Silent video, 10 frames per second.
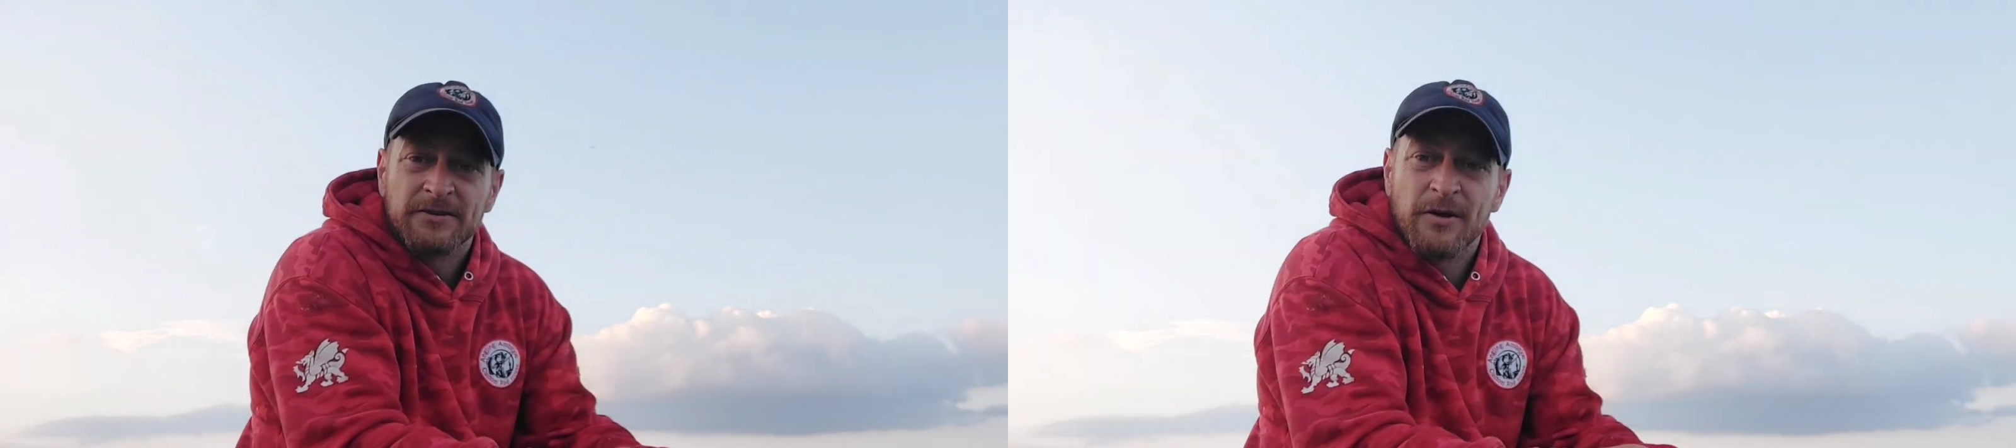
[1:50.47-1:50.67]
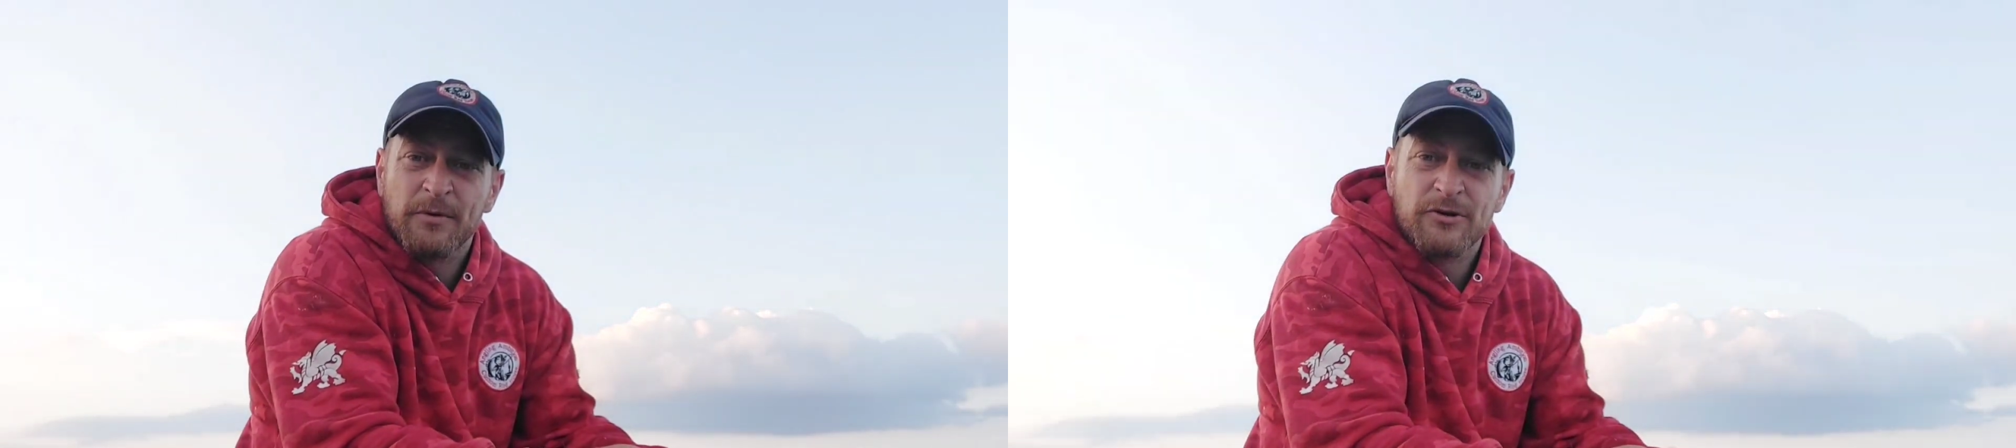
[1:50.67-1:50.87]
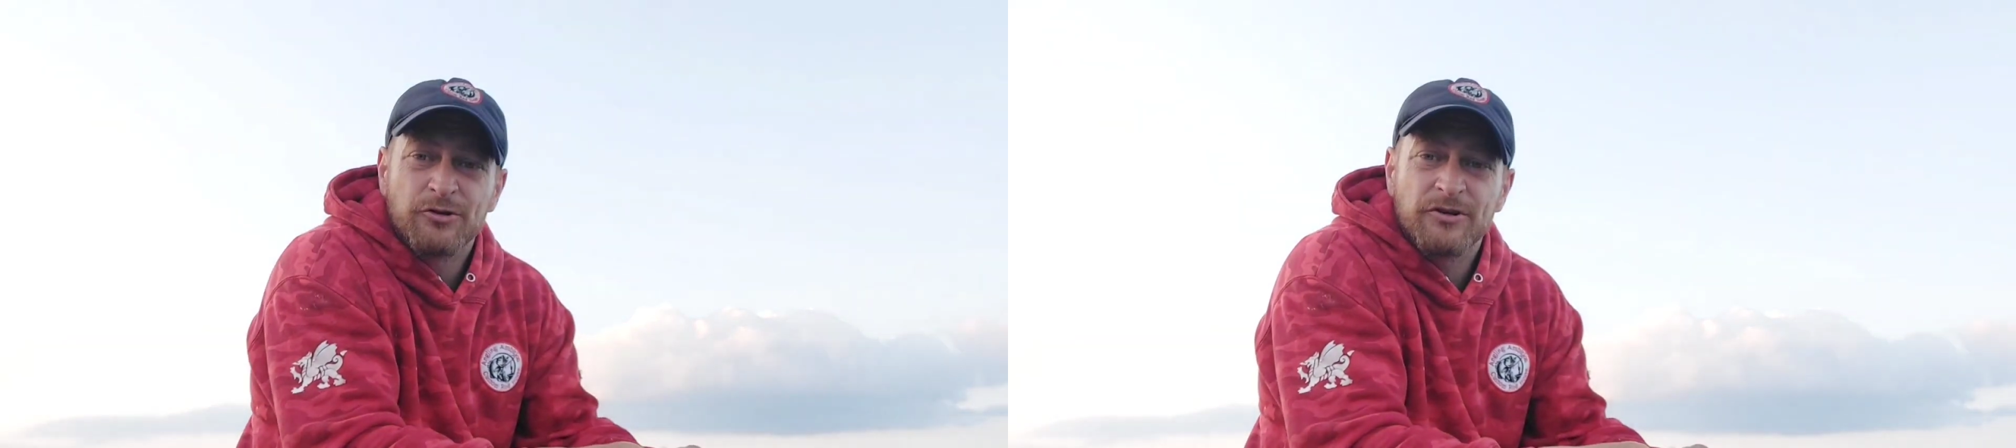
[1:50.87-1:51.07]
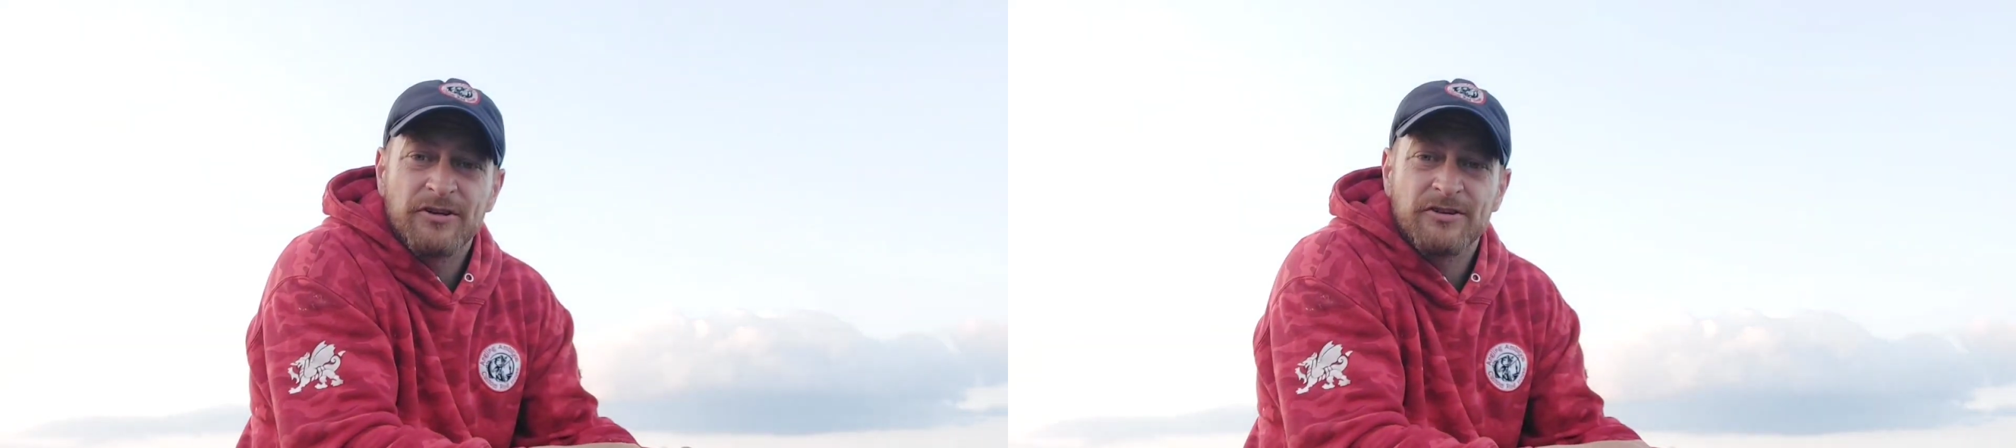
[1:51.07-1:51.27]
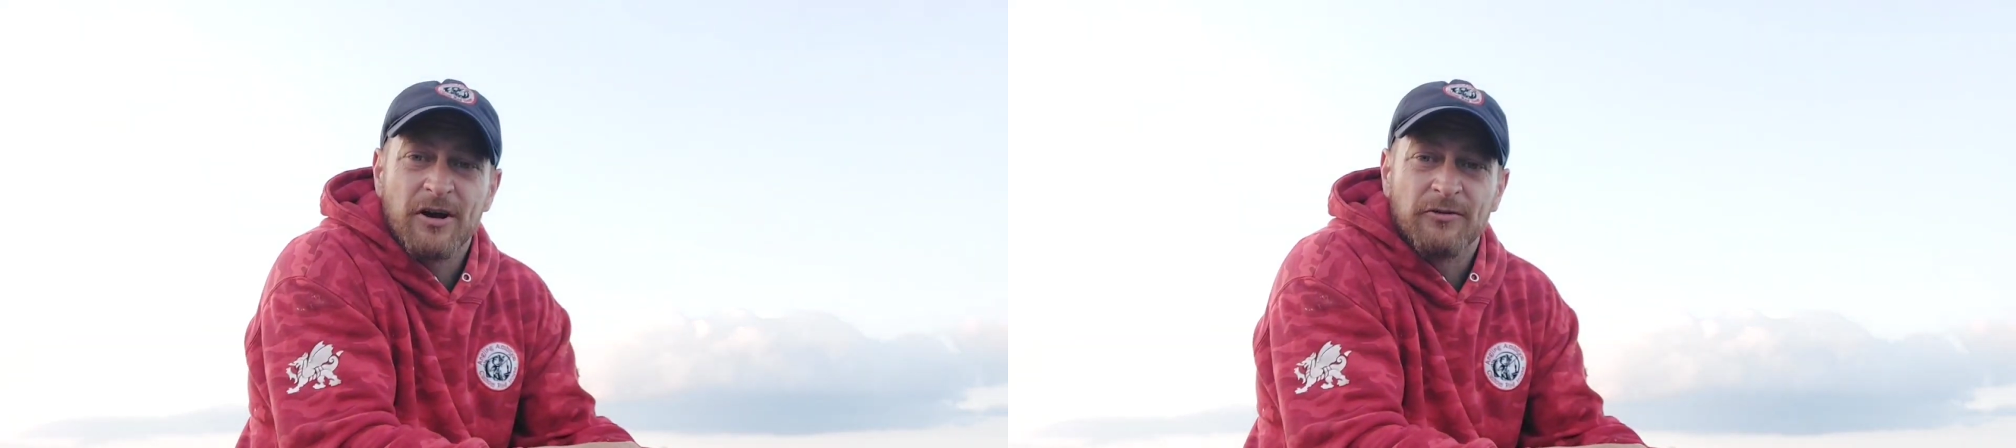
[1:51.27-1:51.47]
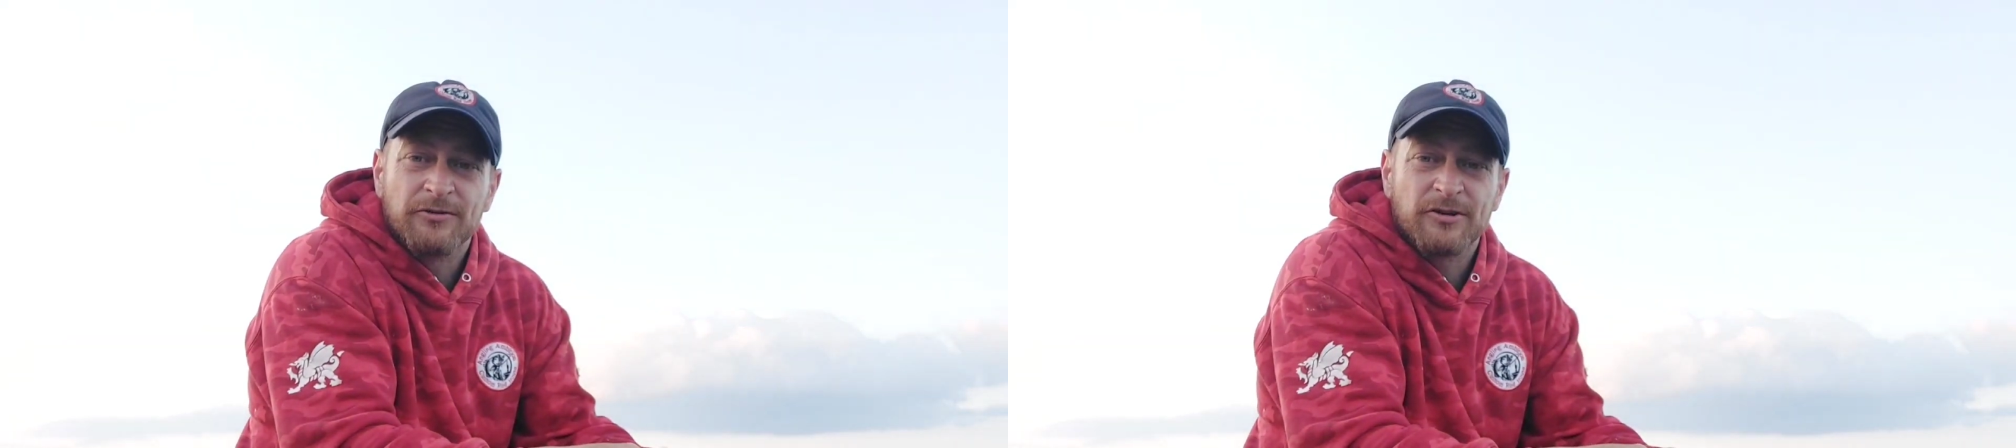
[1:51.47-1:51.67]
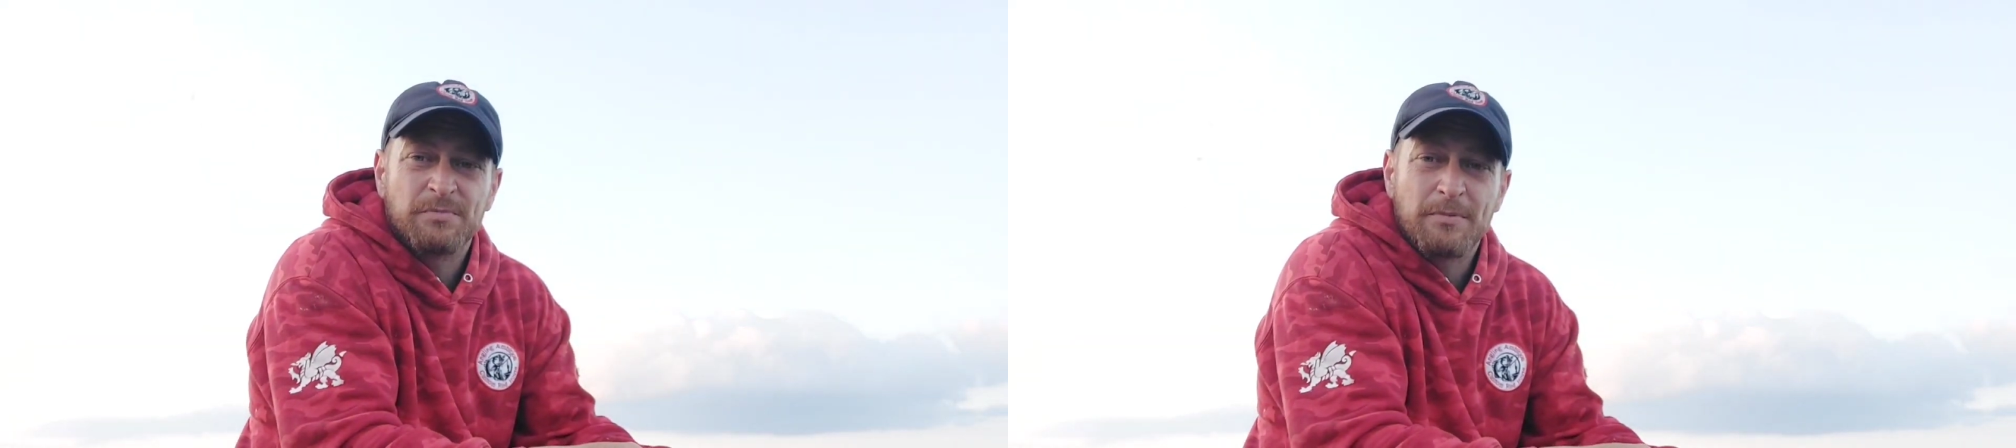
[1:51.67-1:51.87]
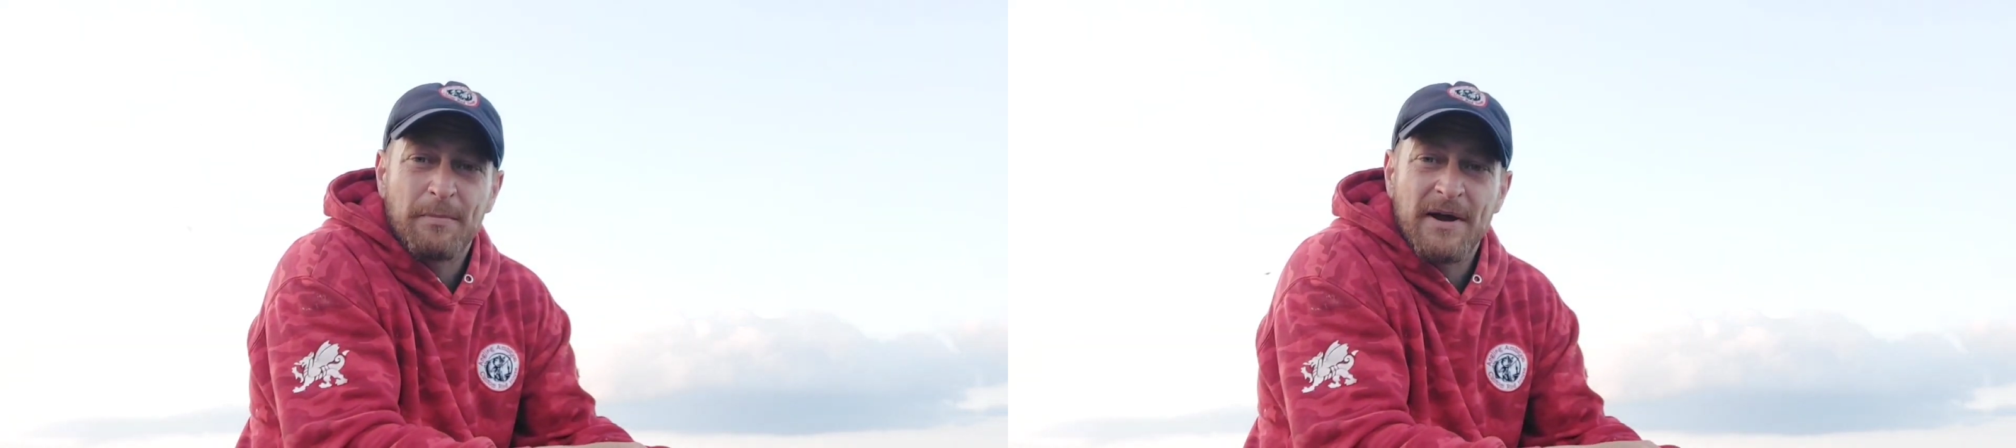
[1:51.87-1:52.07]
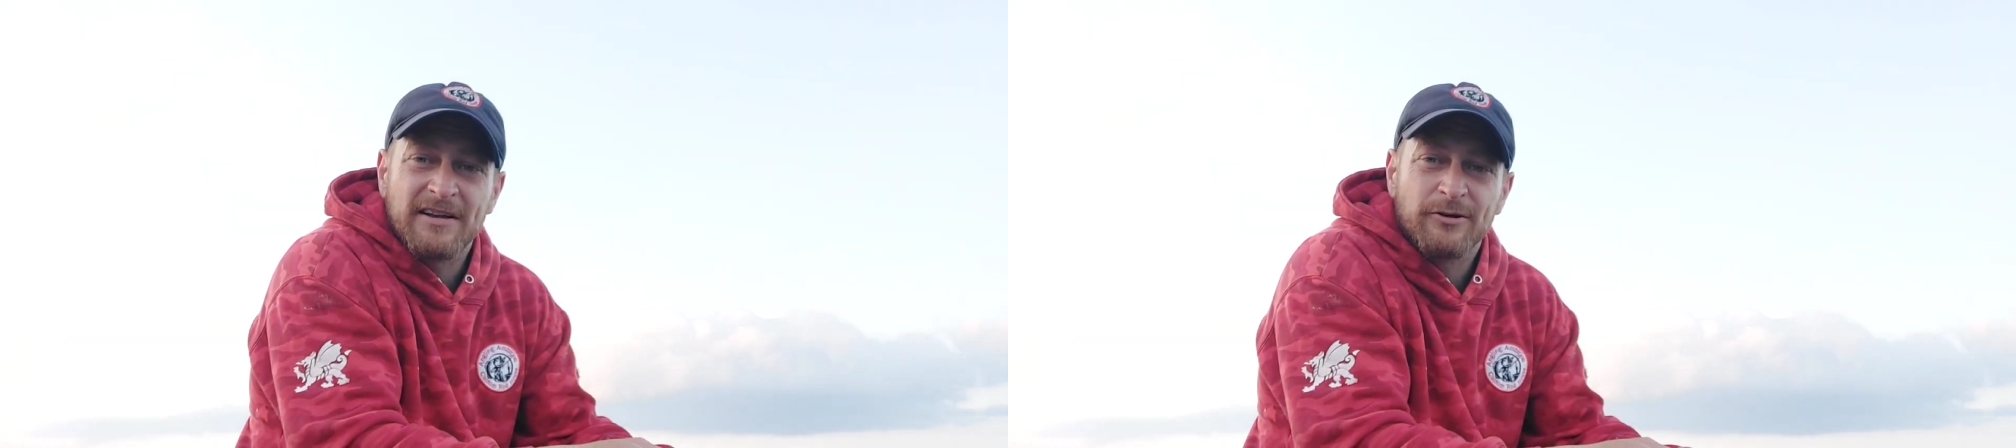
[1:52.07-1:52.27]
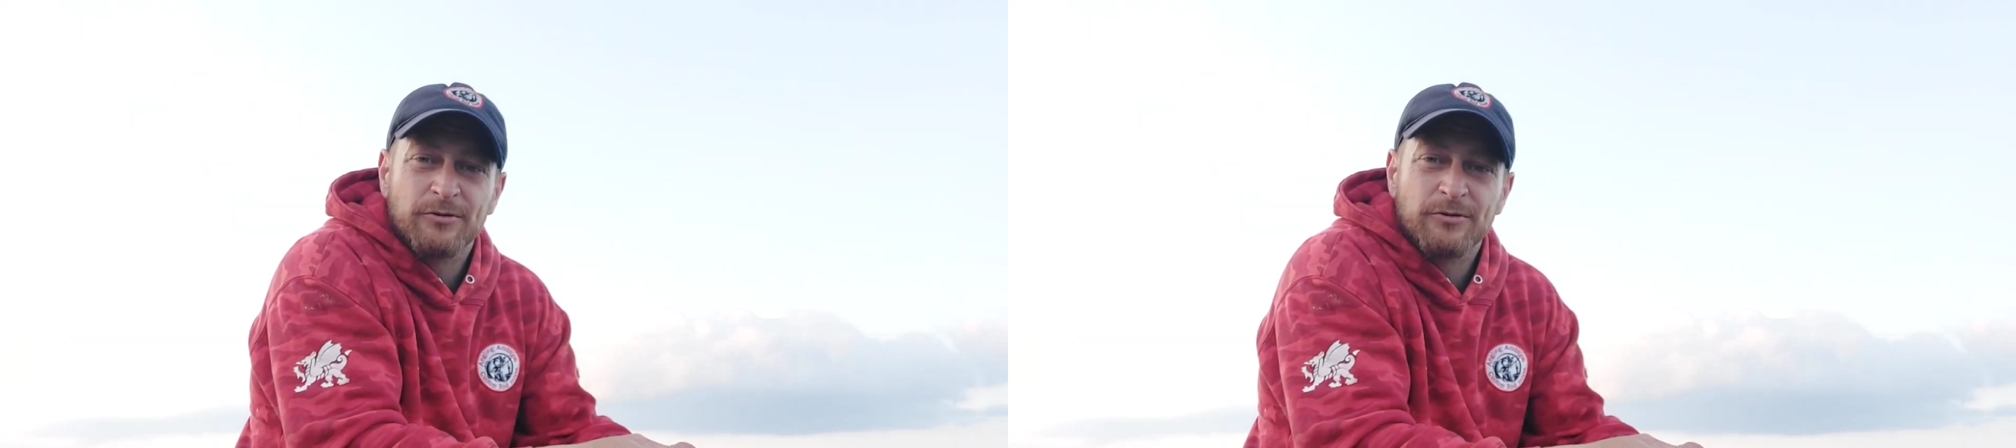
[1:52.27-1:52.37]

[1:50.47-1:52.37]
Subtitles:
Come and enjoy yourself, just be prepared